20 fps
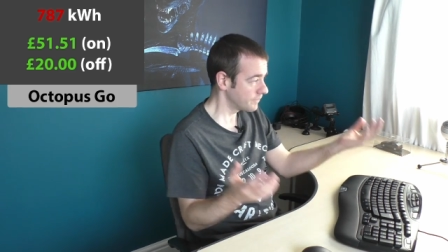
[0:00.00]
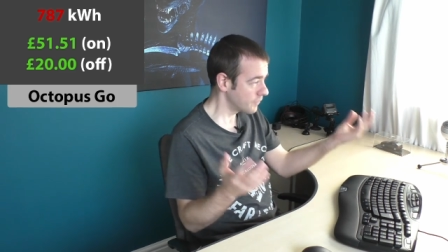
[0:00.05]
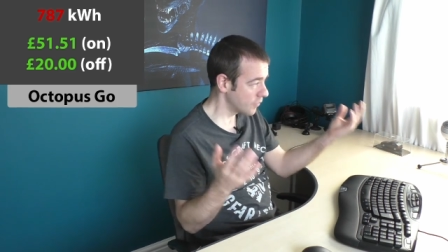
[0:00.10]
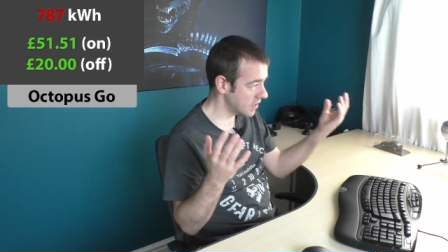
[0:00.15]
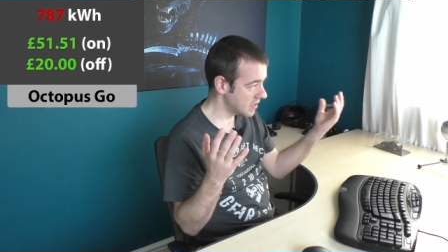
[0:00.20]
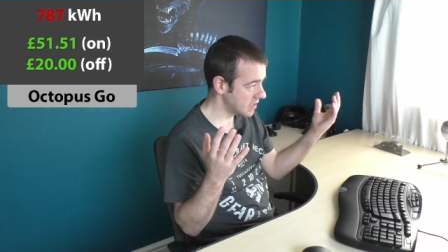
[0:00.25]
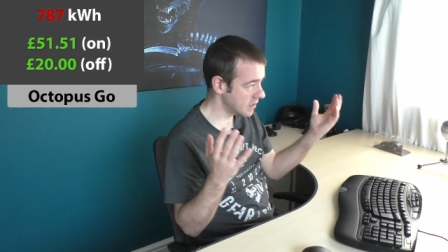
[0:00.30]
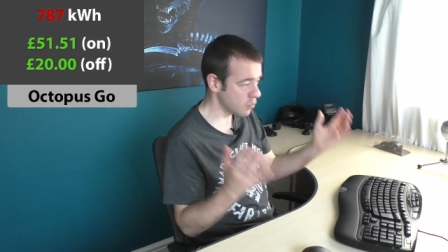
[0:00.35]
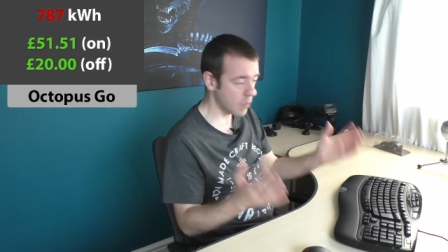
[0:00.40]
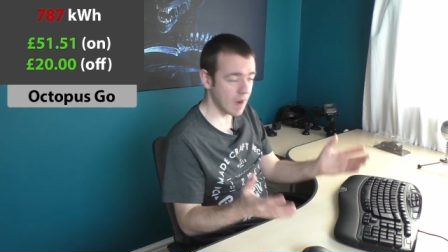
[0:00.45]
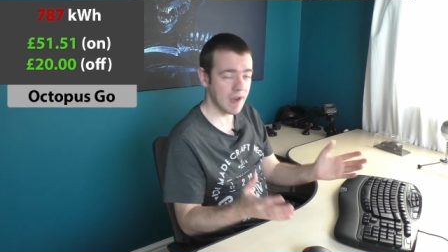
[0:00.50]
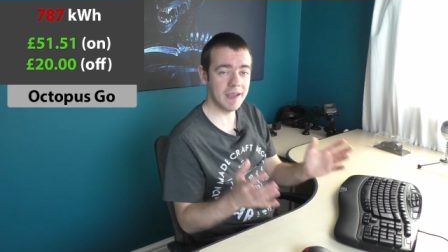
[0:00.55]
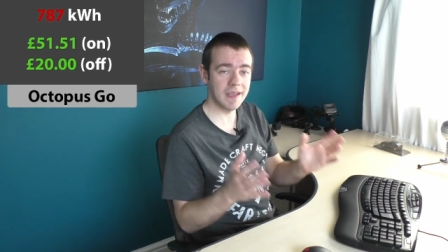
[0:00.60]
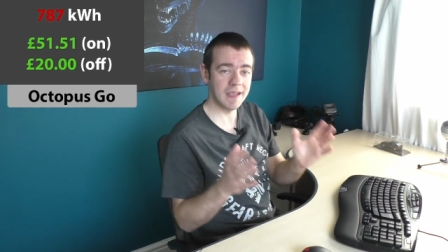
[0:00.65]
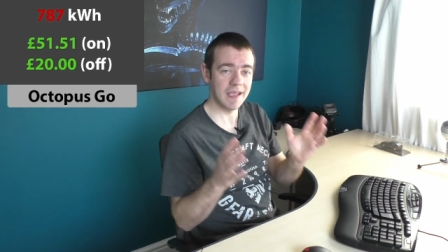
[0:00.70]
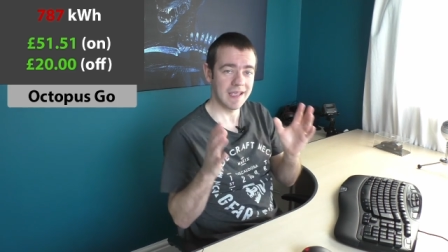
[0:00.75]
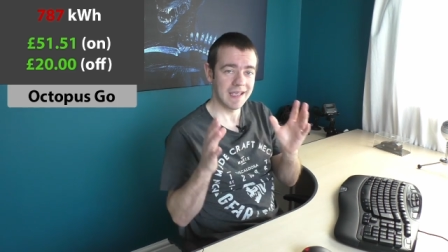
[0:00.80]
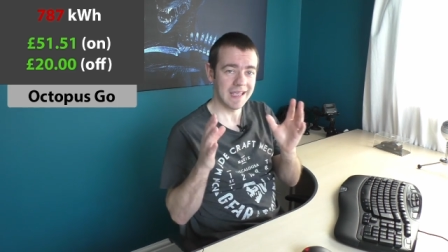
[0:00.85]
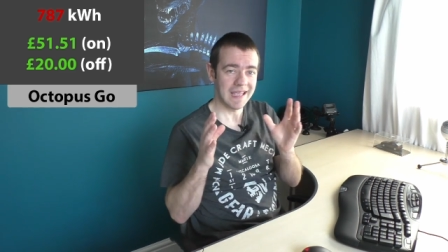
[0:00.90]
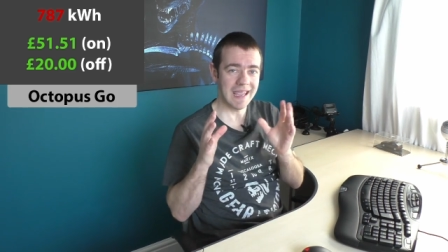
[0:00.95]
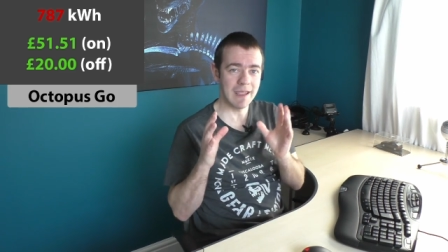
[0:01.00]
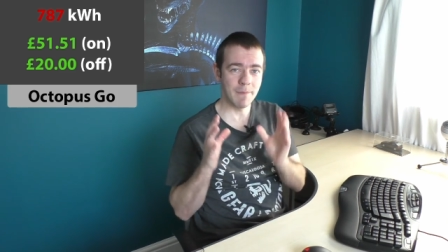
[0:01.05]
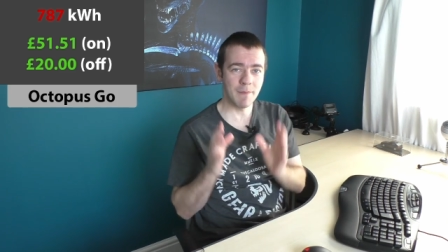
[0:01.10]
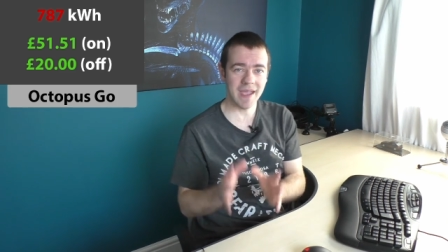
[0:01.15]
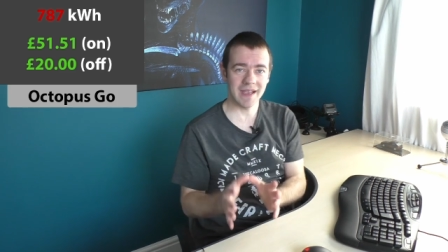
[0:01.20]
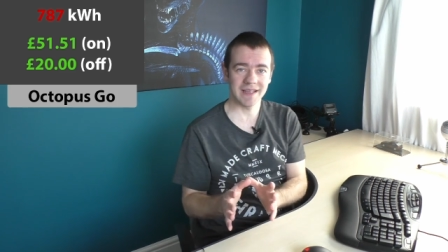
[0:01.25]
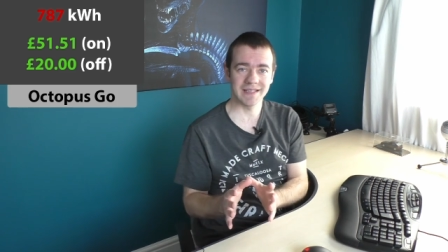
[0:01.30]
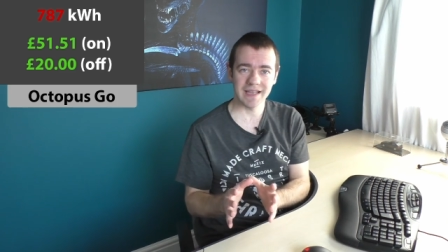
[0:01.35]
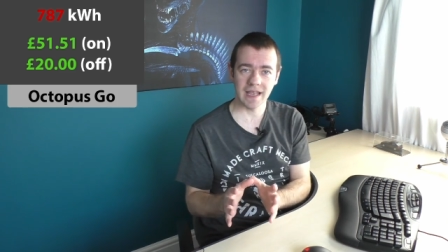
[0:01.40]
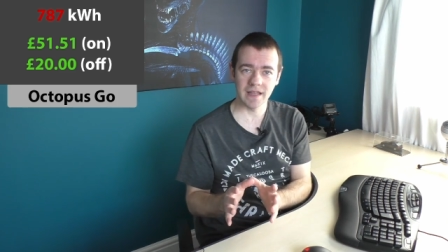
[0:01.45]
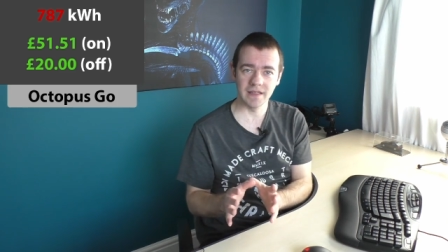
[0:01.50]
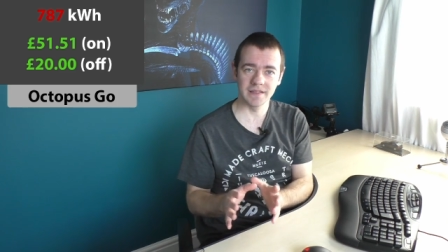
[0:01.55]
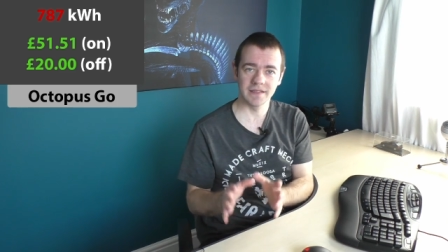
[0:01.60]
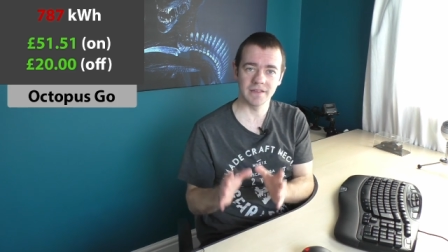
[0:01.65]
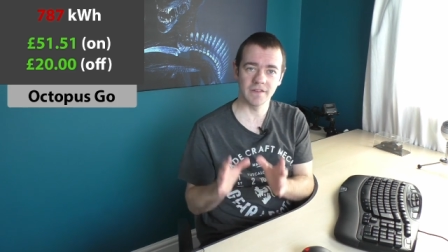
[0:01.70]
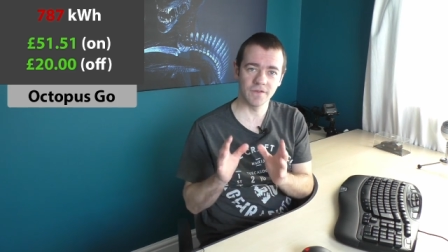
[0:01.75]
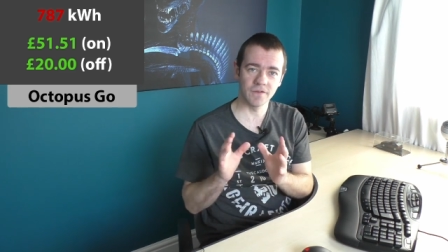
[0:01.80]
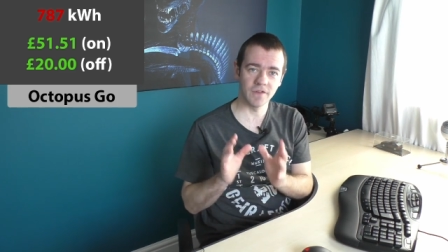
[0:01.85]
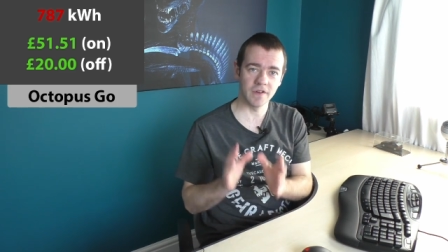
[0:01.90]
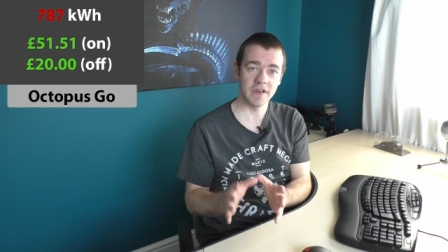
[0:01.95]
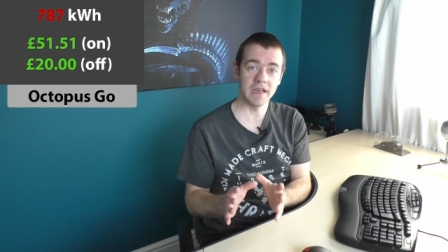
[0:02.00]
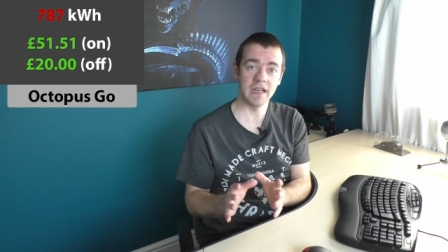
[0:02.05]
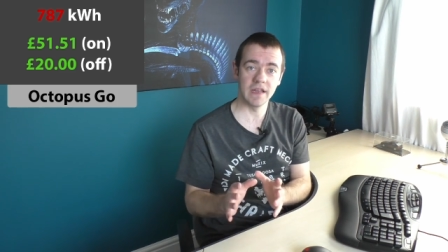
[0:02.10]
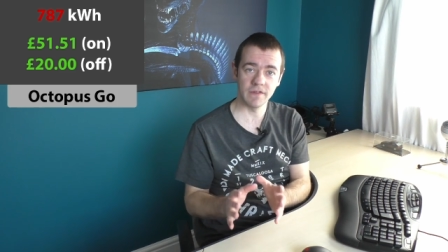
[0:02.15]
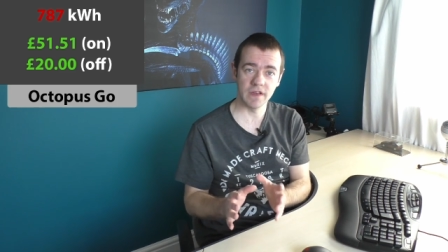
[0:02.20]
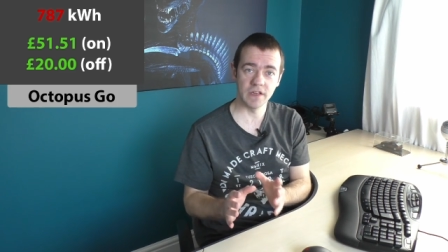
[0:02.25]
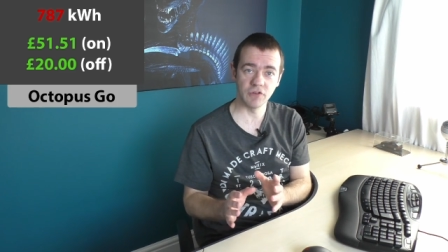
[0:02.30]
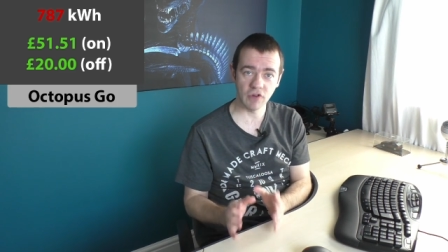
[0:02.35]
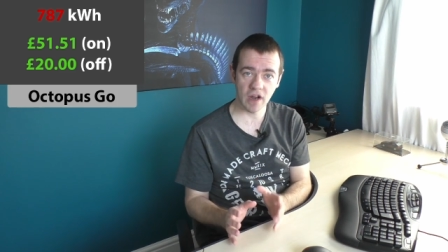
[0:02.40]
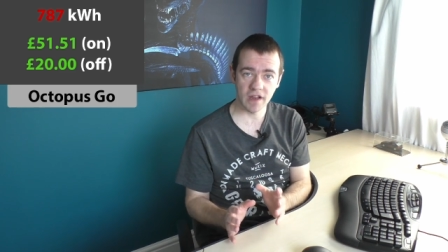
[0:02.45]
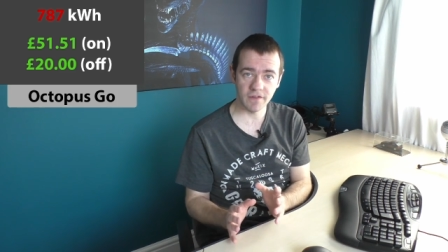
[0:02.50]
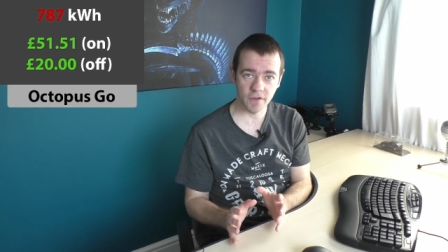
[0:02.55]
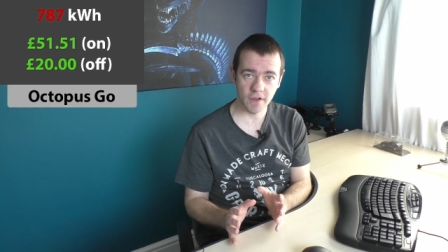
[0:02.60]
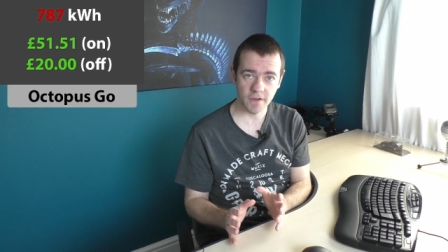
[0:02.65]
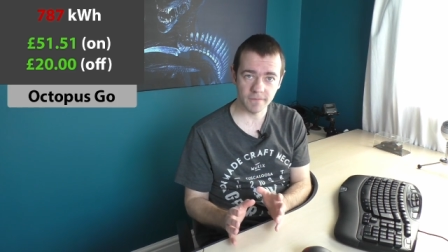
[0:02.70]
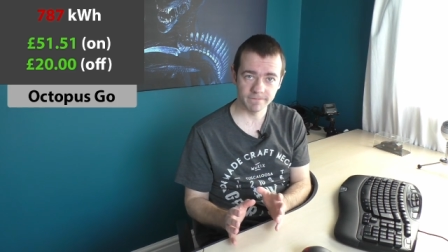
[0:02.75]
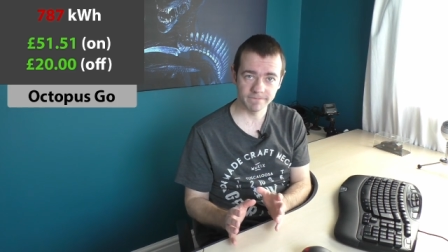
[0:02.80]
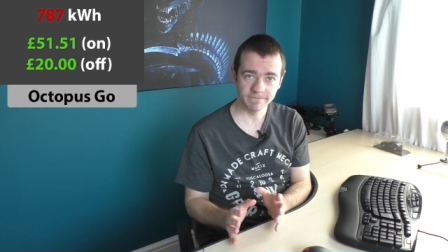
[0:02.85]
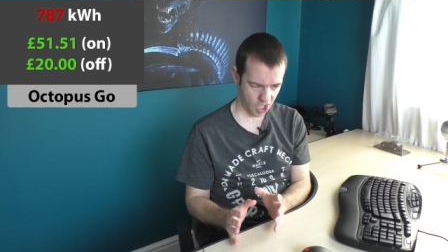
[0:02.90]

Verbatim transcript: which is why it makes sense for an EV driver.